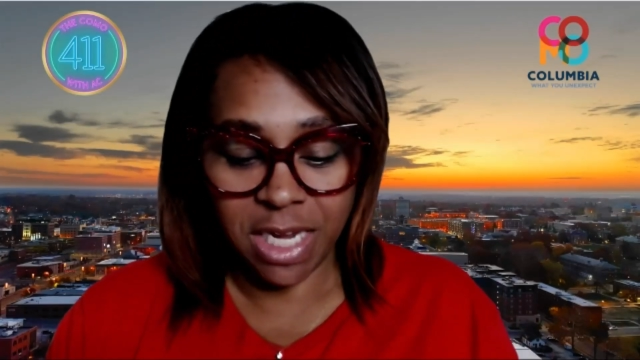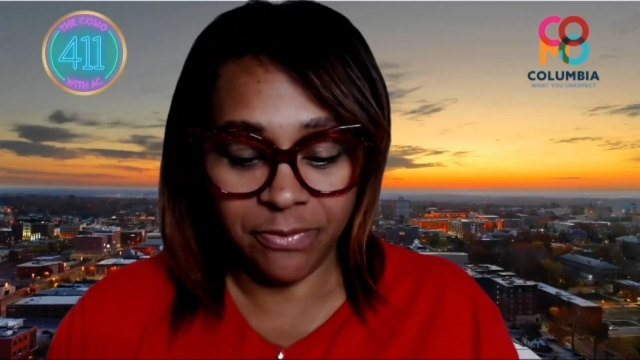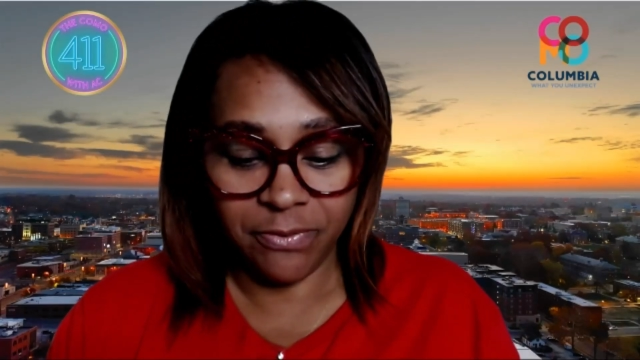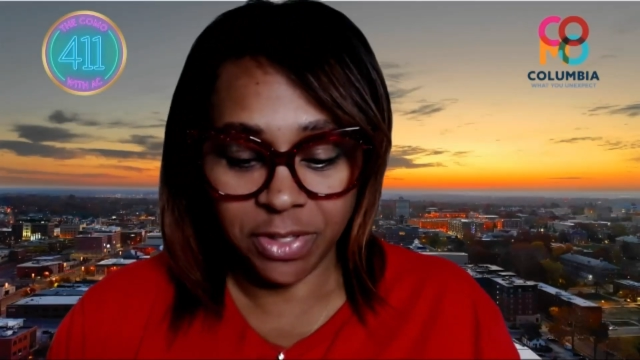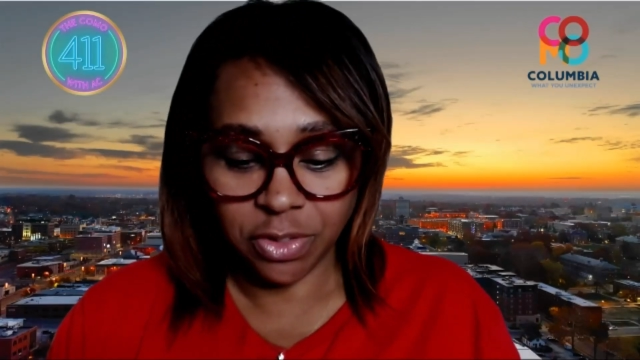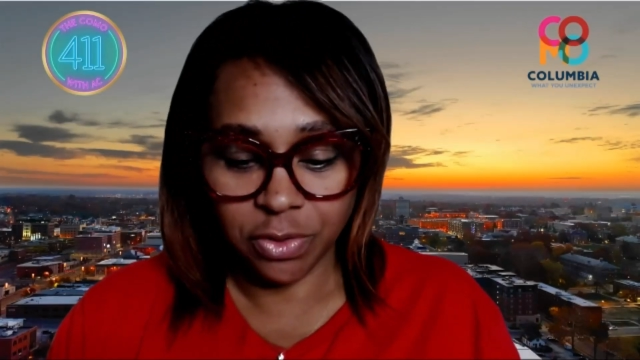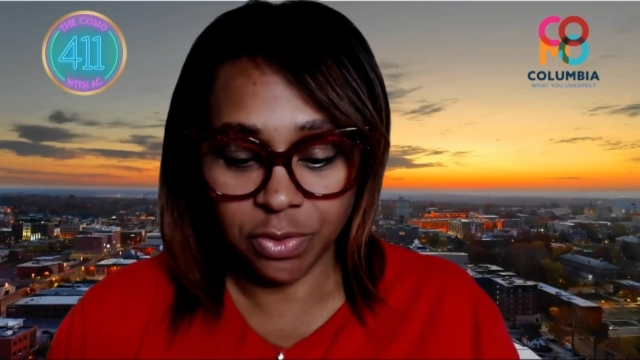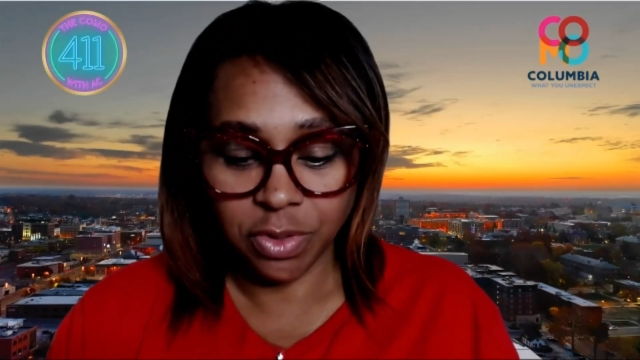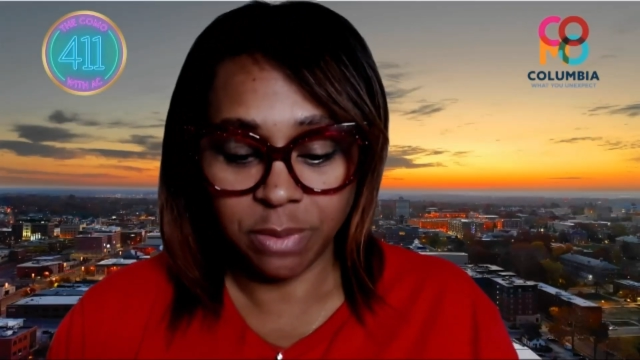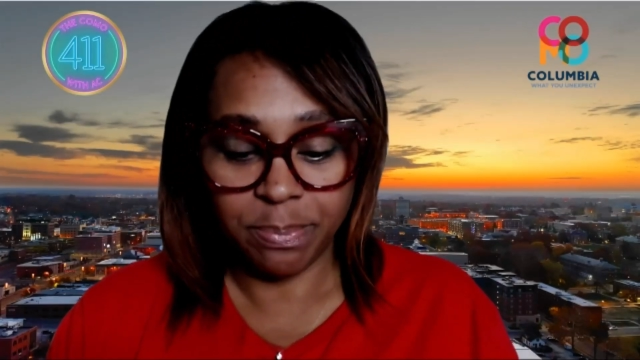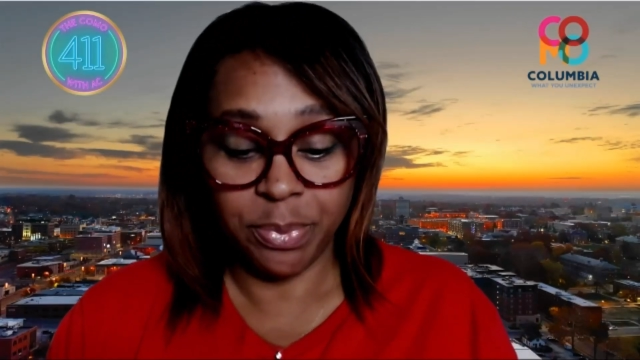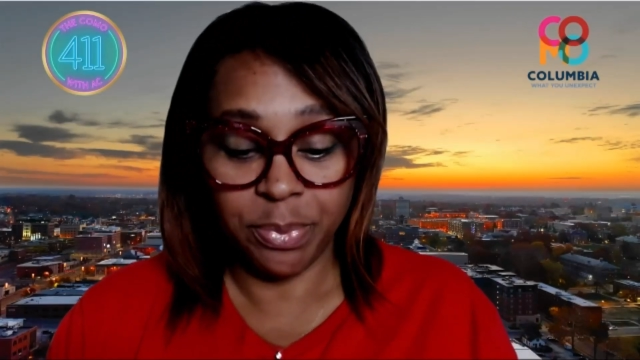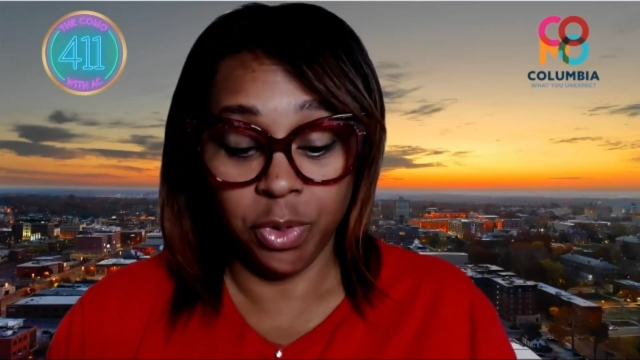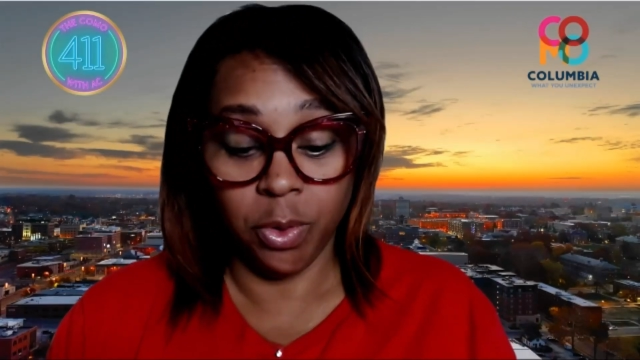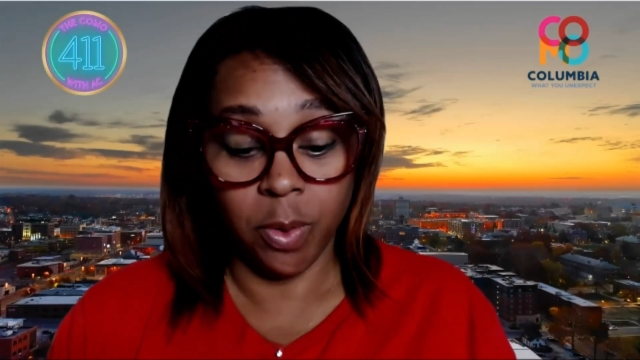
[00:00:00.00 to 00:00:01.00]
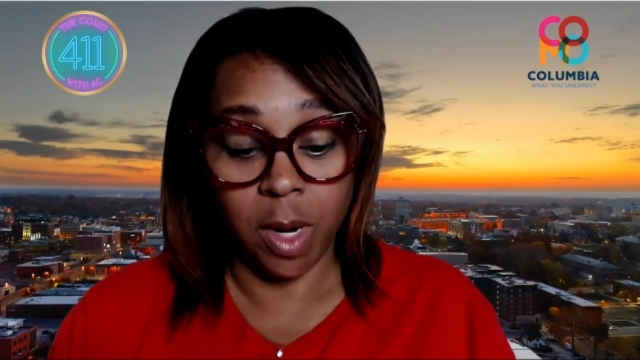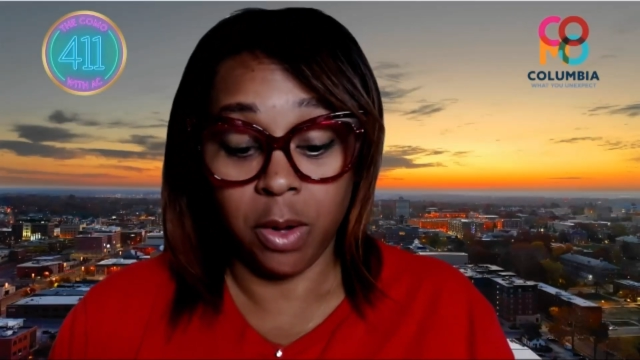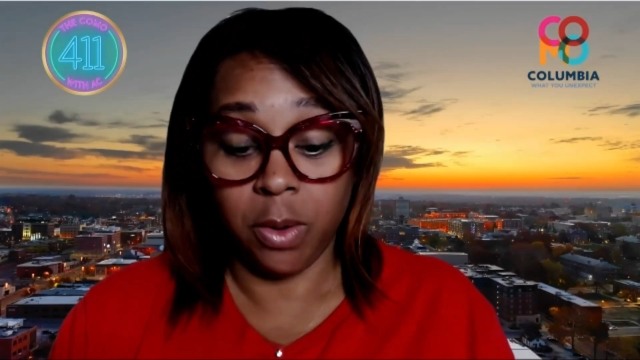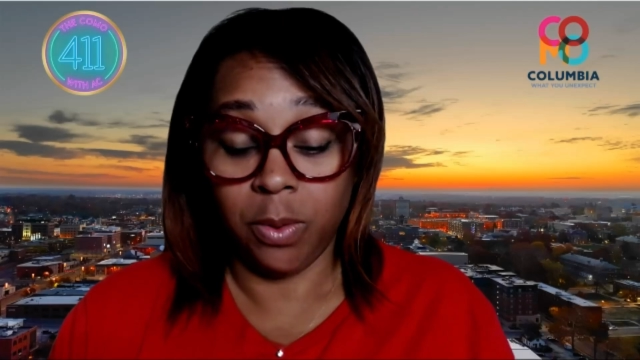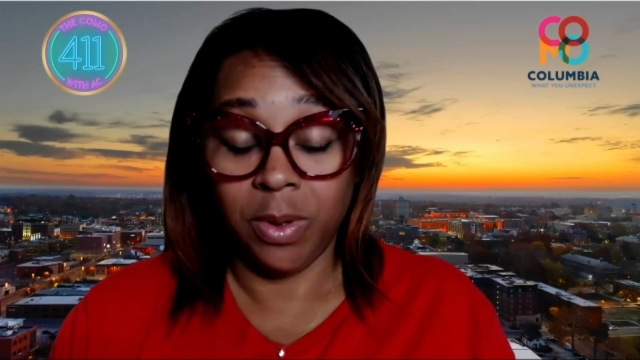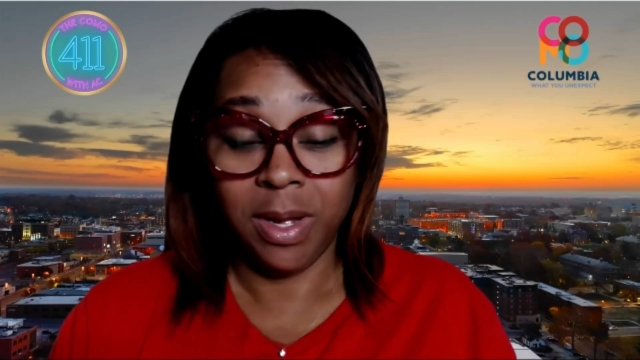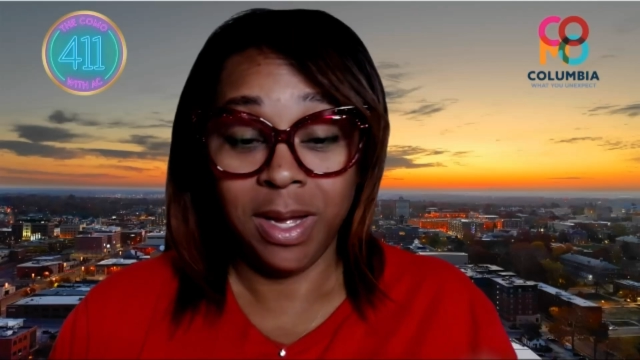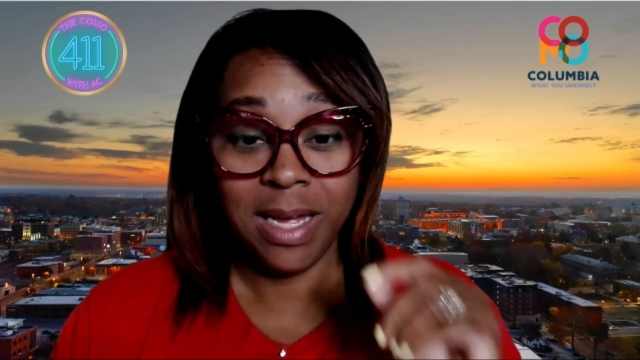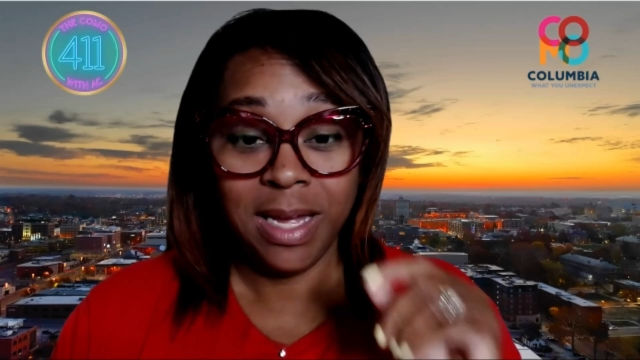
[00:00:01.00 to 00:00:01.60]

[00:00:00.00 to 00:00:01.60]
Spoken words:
and Visitors Bureau.